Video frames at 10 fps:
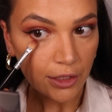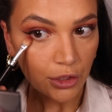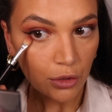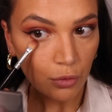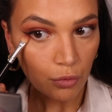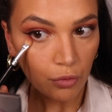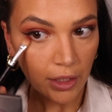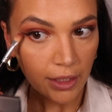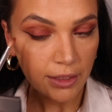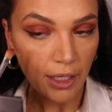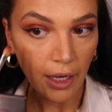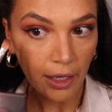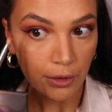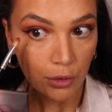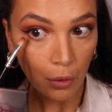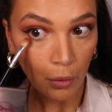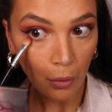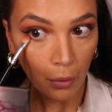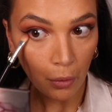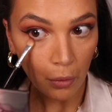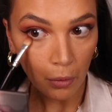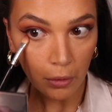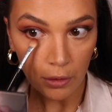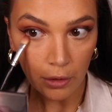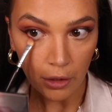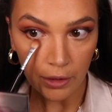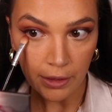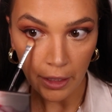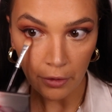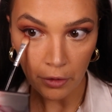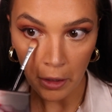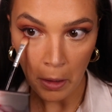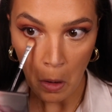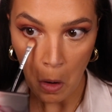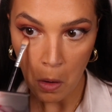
it just really ties the whole look together.